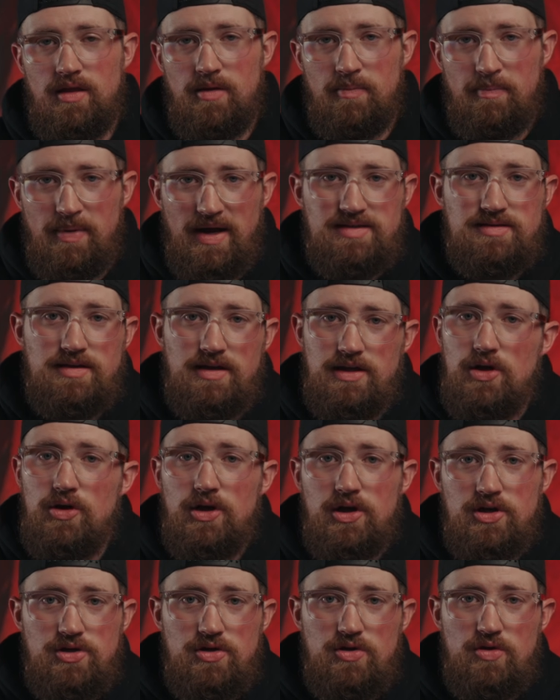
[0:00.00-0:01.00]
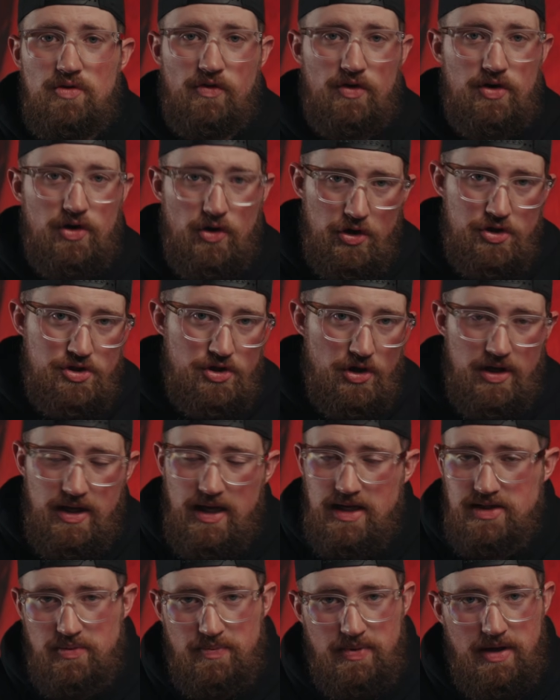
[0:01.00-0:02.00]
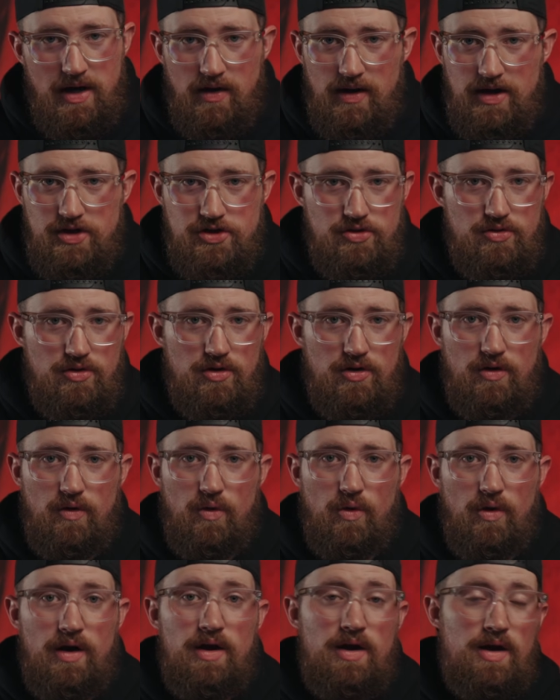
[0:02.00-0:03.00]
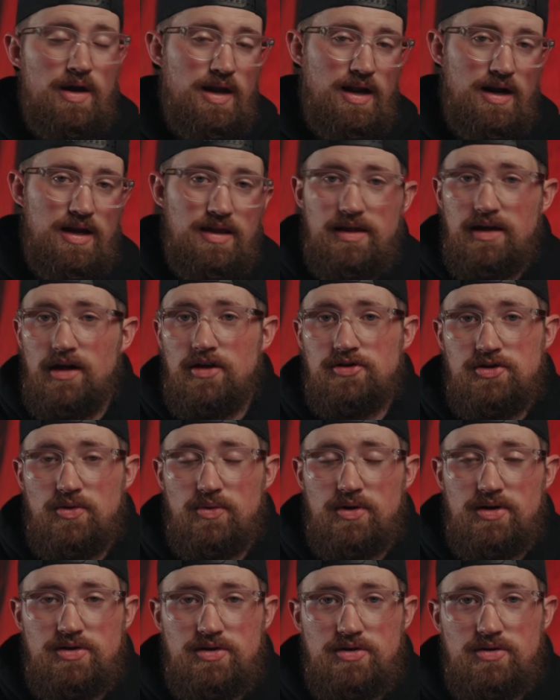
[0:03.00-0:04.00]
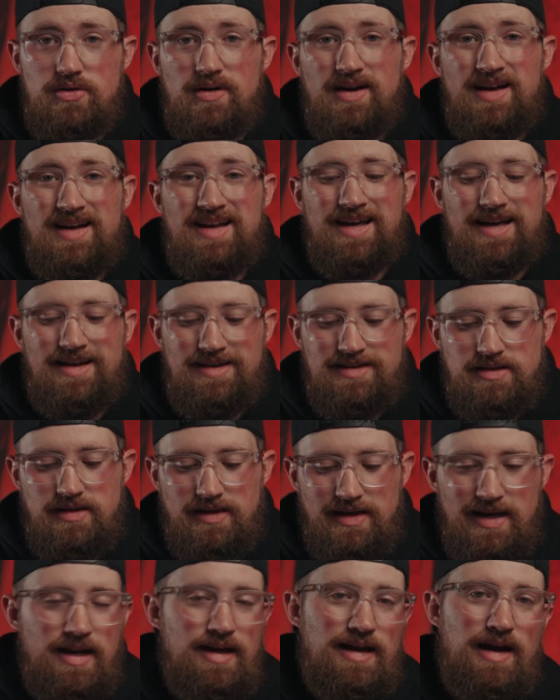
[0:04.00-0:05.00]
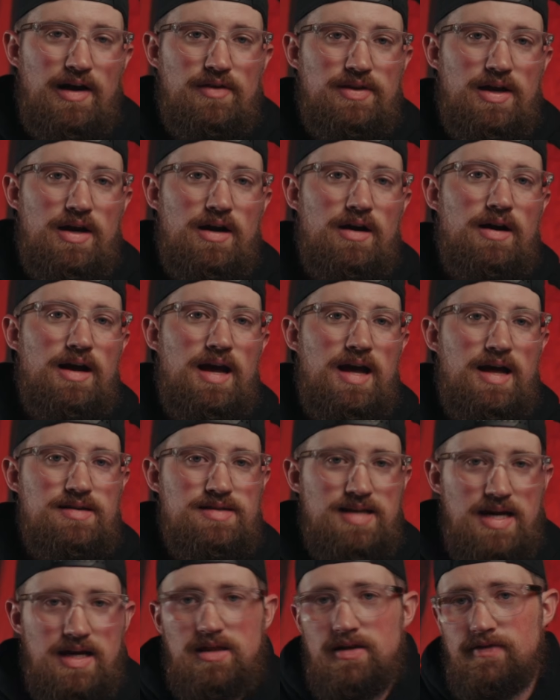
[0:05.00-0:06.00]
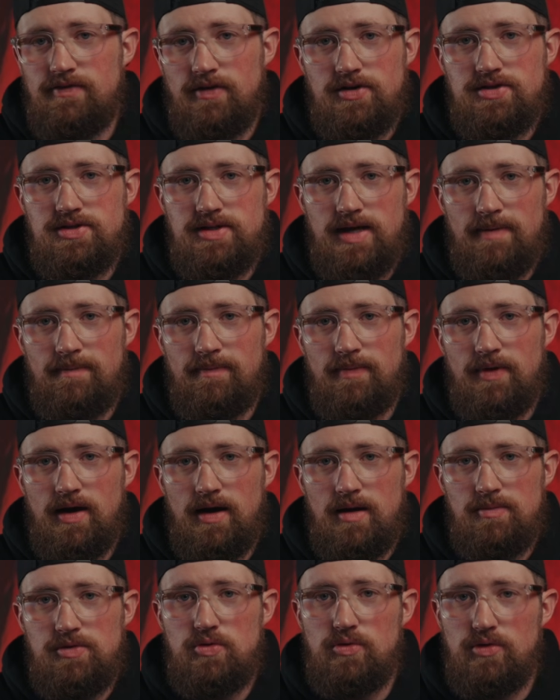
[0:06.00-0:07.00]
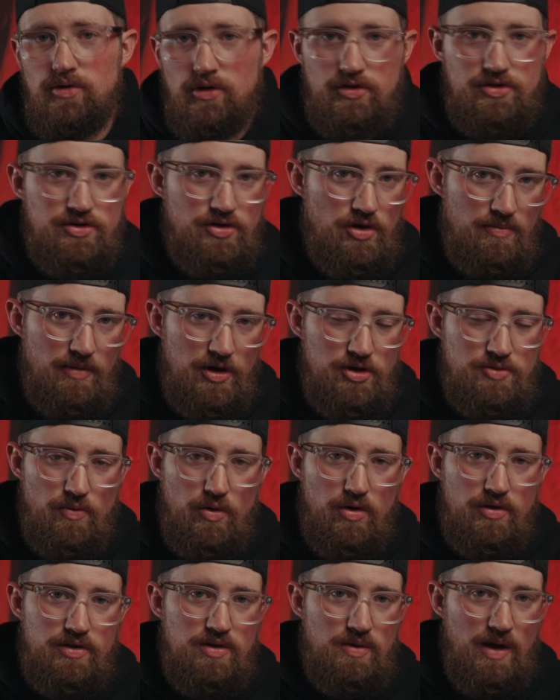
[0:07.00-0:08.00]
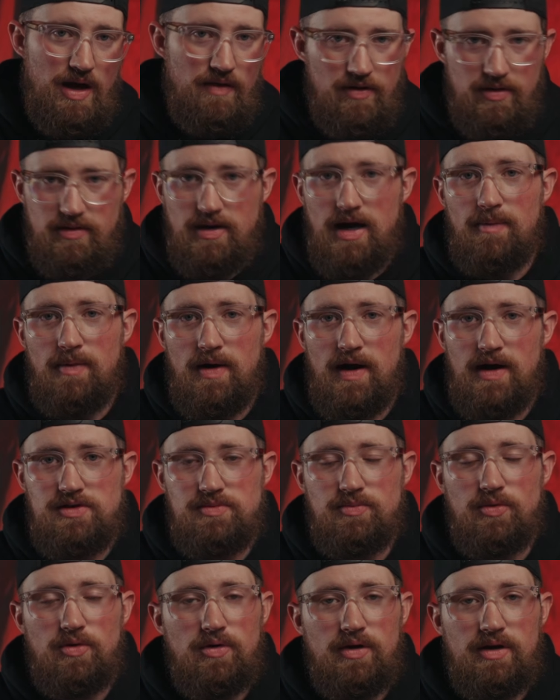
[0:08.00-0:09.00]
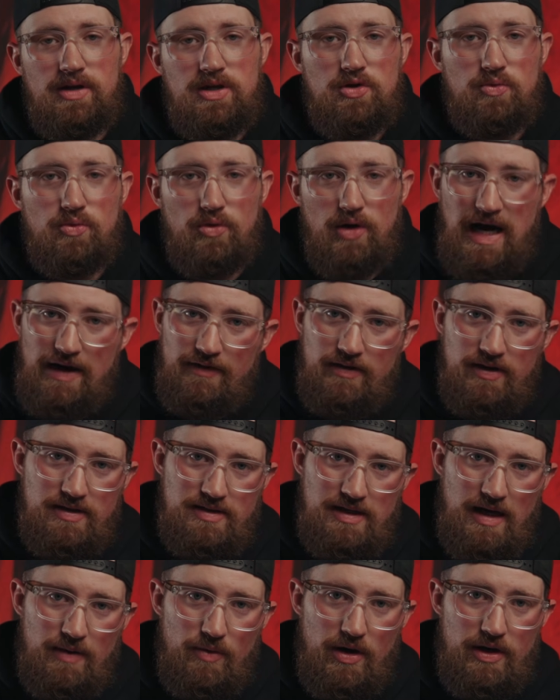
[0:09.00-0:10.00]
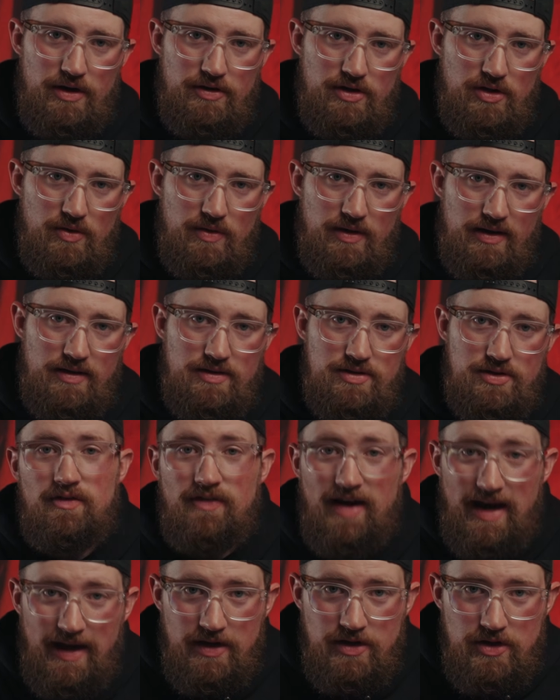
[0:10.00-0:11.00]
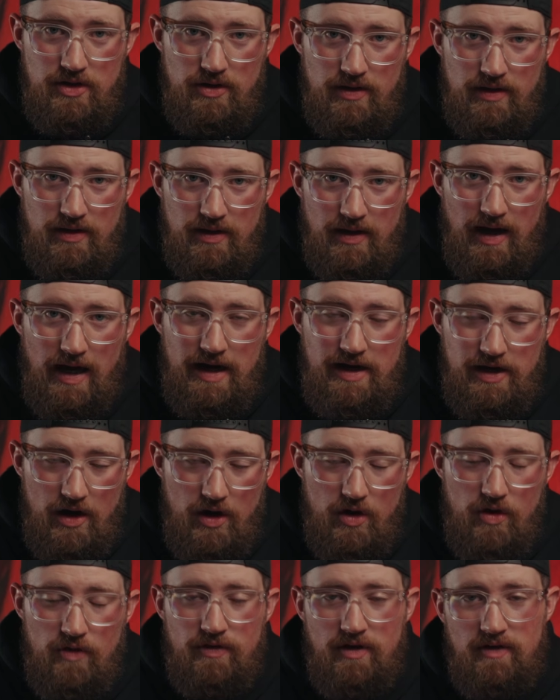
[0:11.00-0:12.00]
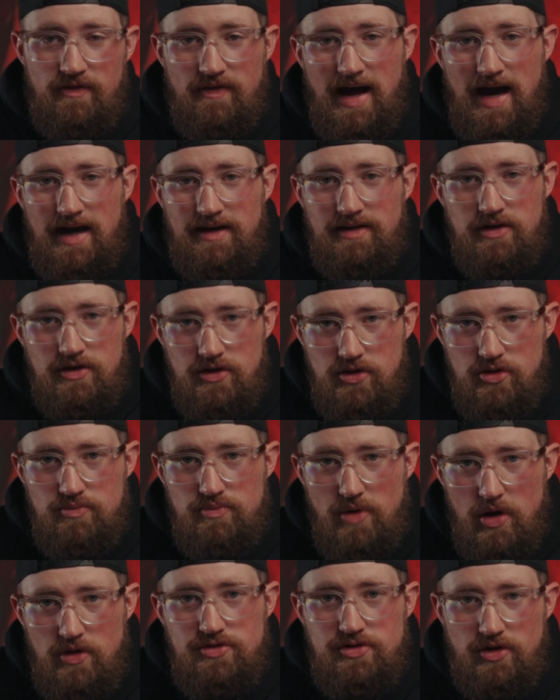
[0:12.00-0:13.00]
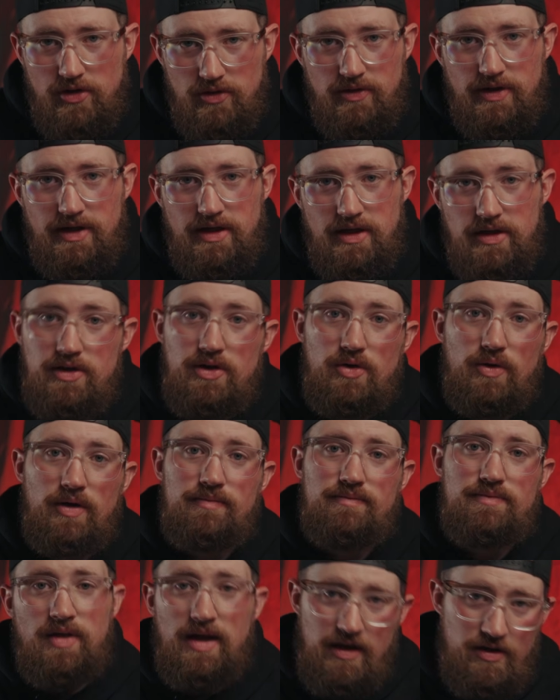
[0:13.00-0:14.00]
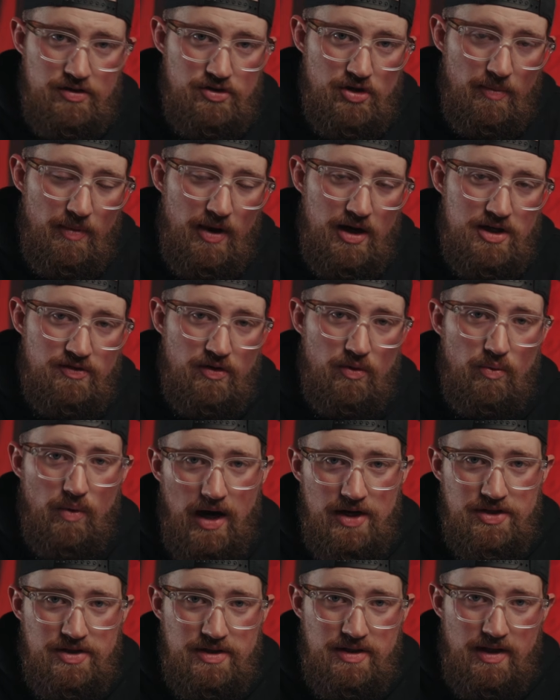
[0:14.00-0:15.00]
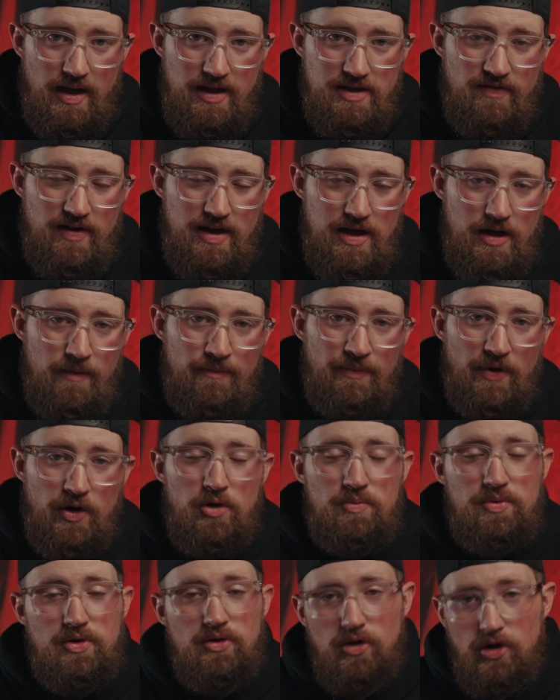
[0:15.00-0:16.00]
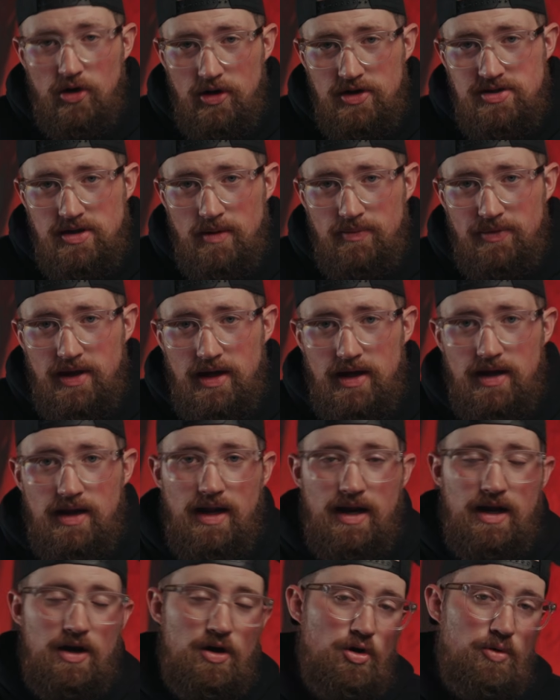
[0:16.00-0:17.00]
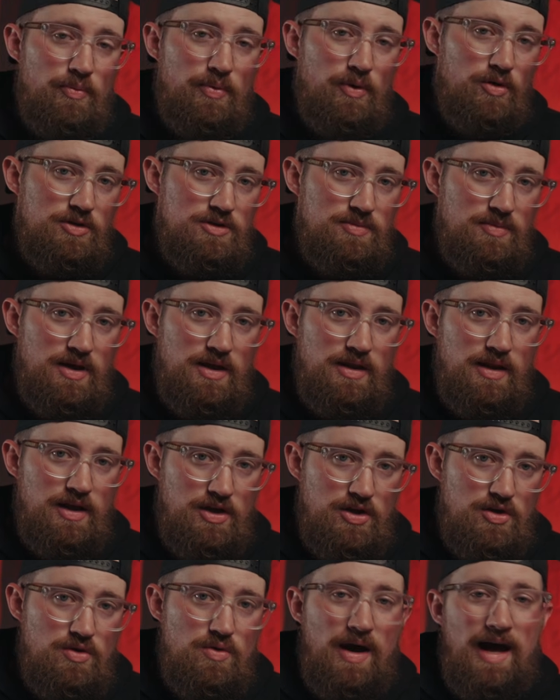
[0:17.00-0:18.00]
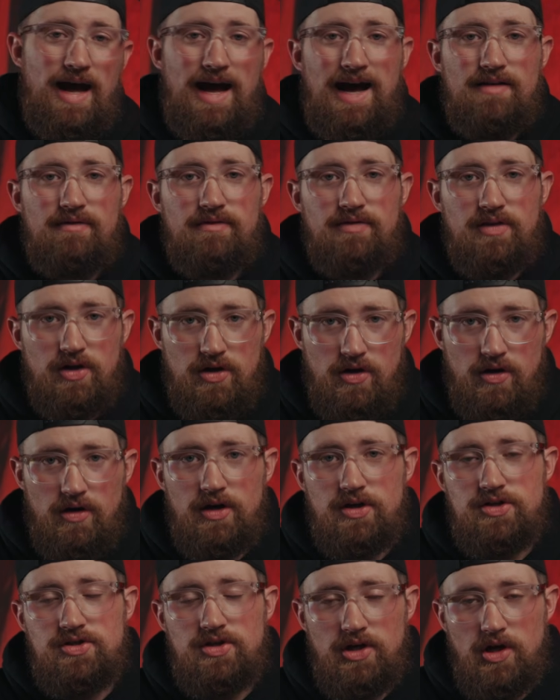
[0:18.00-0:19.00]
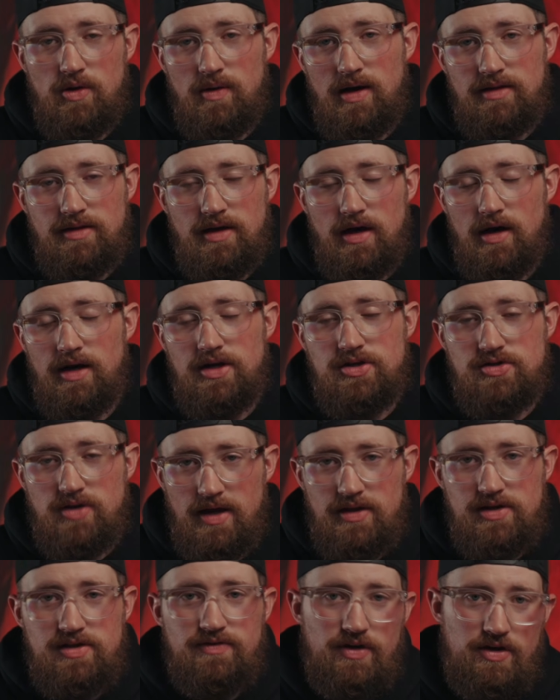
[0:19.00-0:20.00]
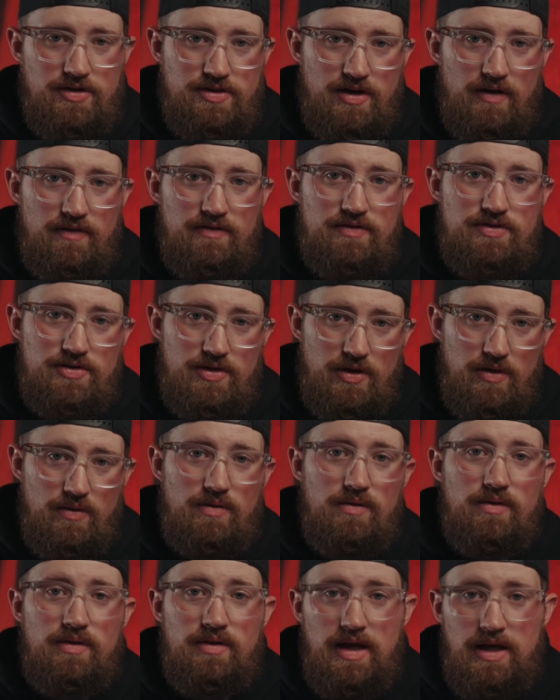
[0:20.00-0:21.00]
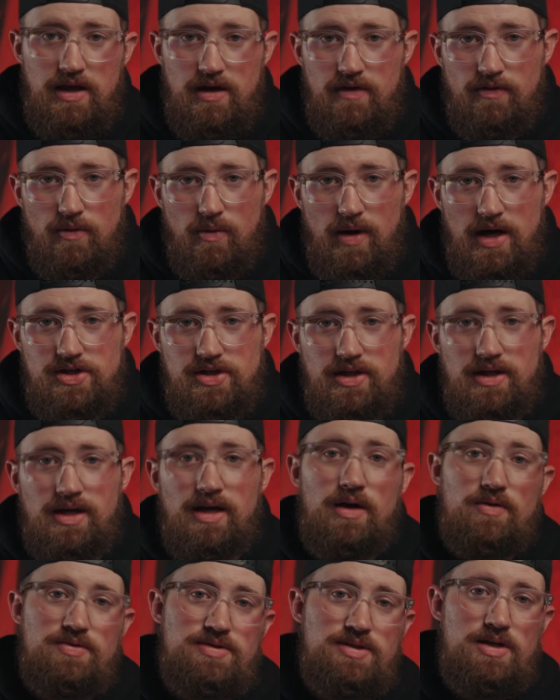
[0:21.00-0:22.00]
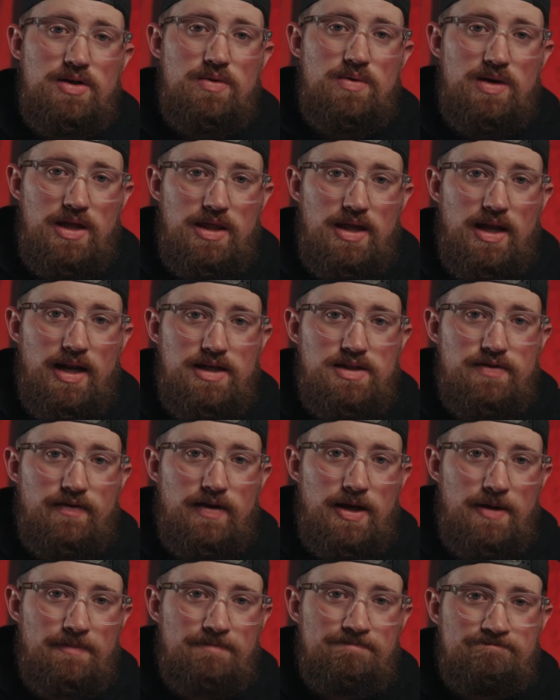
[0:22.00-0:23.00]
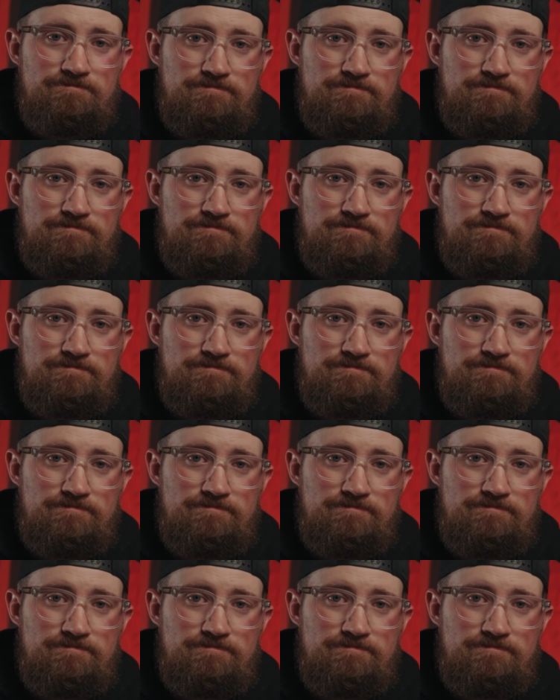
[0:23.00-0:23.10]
the best thing you can do for your journey as a PRS shooter or anything else you want to do is getting out there and taking the first step. You will learn so much more than you ever thought possible, and you will have a good time while you're doing it. If I can do it, I know for a fact that you most certainly can do it. Thank you so much for watching today's video. I hope you learned something, and I hope ultimately that you have the courage to go out there and try this for yourself. So thank you for watching, and I'll see you in the next video.